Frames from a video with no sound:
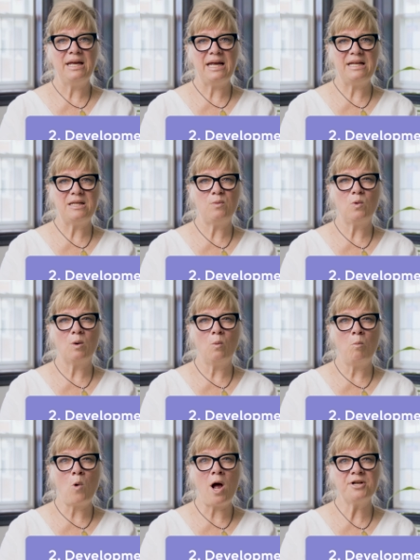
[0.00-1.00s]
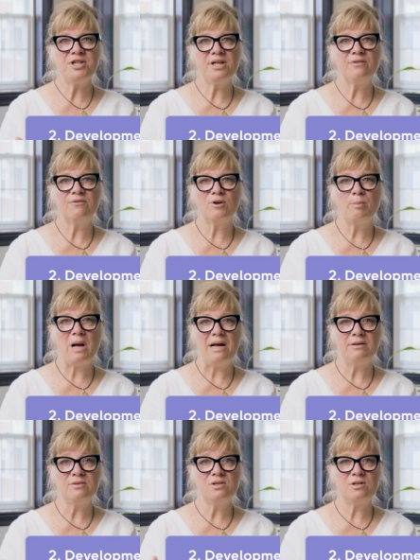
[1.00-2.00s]
and that we're watching for
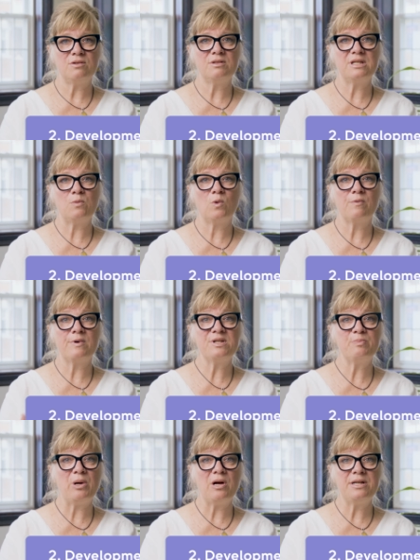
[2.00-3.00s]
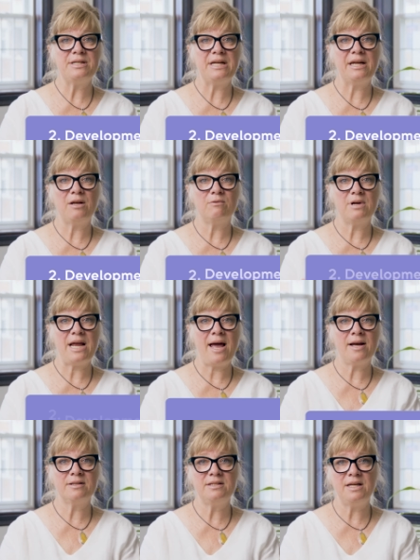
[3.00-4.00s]
milestones and we're responding and
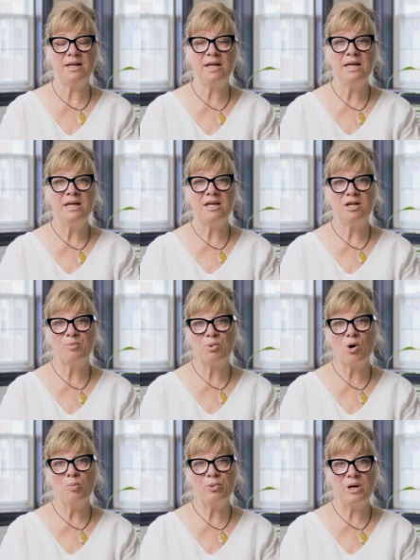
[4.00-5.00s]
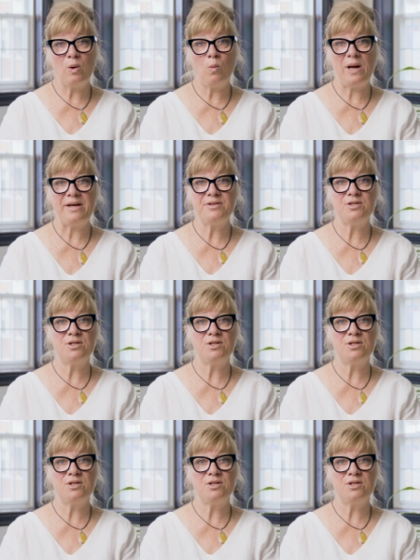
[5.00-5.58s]
reacting in appropriate ways